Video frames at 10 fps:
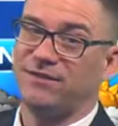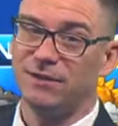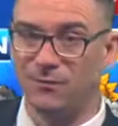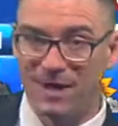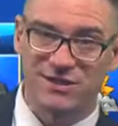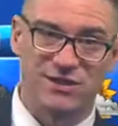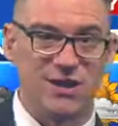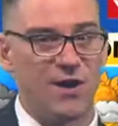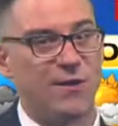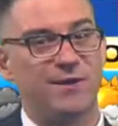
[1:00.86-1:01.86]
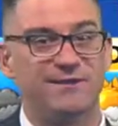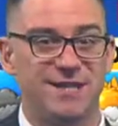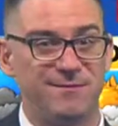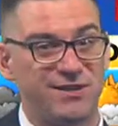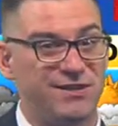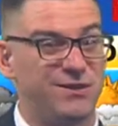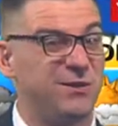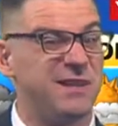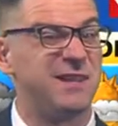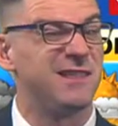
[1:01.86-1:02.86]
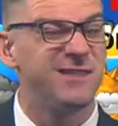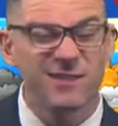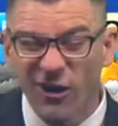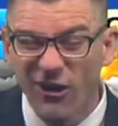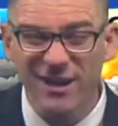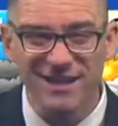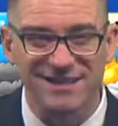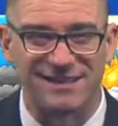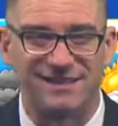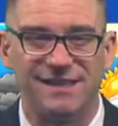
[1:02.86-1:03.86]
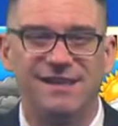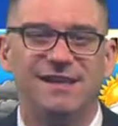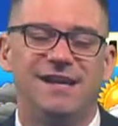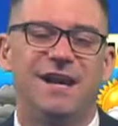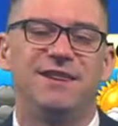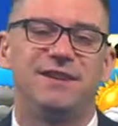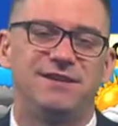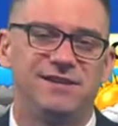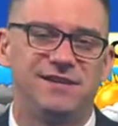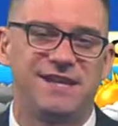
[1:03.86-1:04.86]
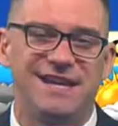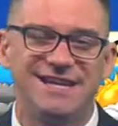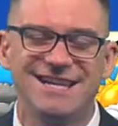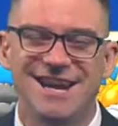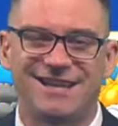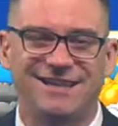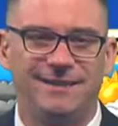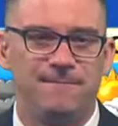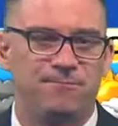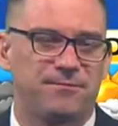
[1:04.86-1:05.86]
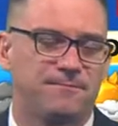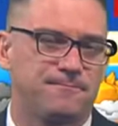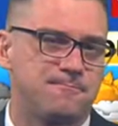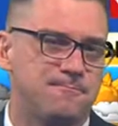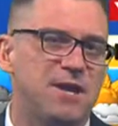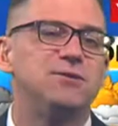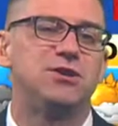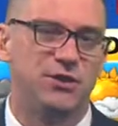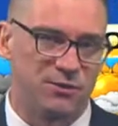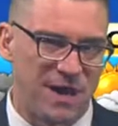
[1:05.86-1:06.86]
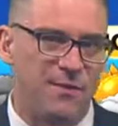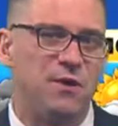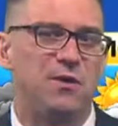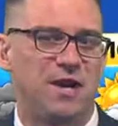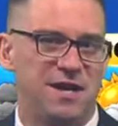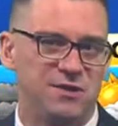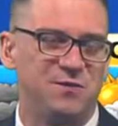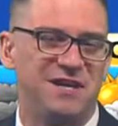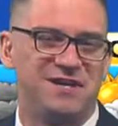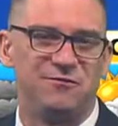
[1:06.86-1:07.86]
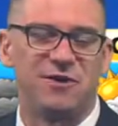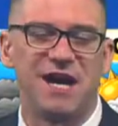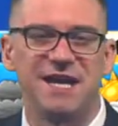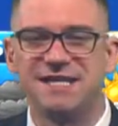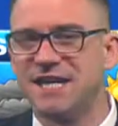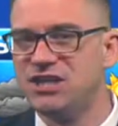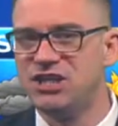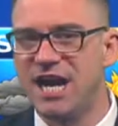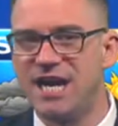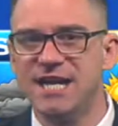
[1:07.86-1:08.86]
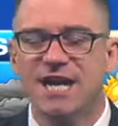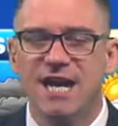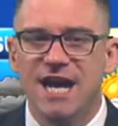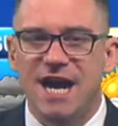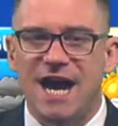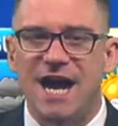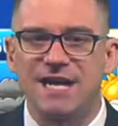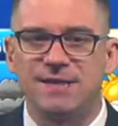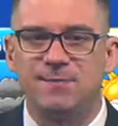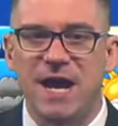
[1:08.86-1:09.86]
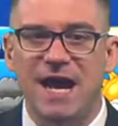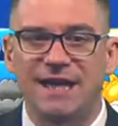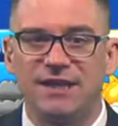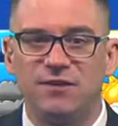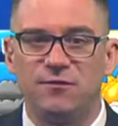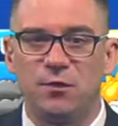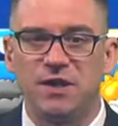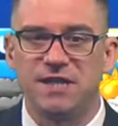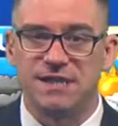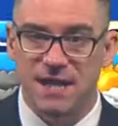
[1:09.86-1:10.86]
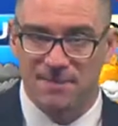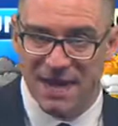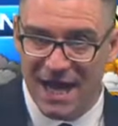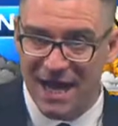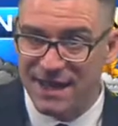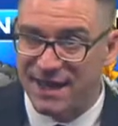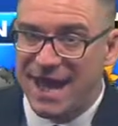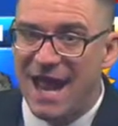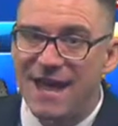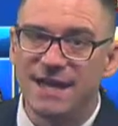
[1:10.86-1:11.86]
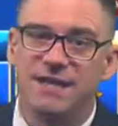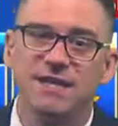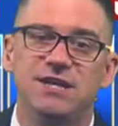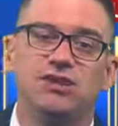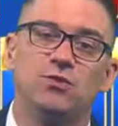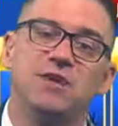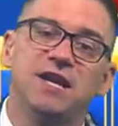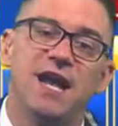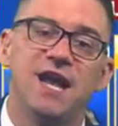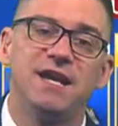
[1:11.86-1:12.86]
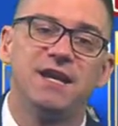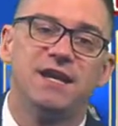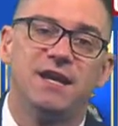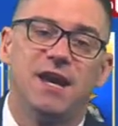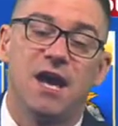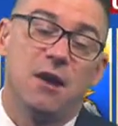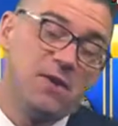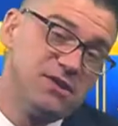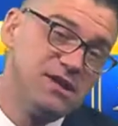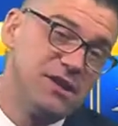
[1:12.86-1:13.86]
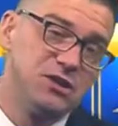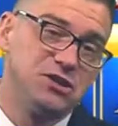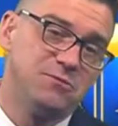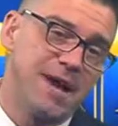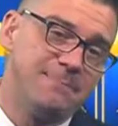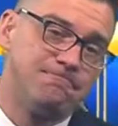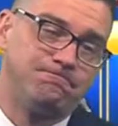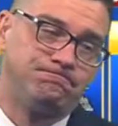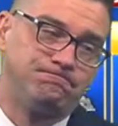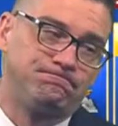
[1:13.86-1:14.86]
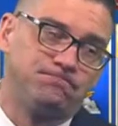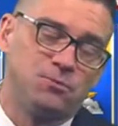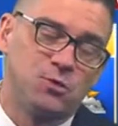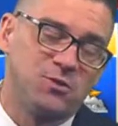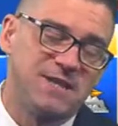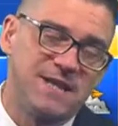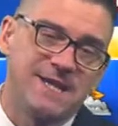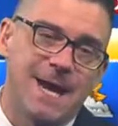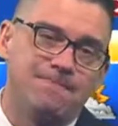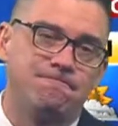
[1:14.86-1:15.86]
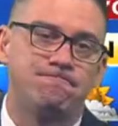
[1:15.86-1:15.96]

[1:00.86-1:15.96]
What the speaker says: little wet snow, and temperatures are only in the 30s on Thursday. Yuck. Turn it around, though, again as we headed to Friday. Sunshine, highs back into the 40s, and then beyond that into Easter weekend. Weather's not looking too bad, so we'll take that.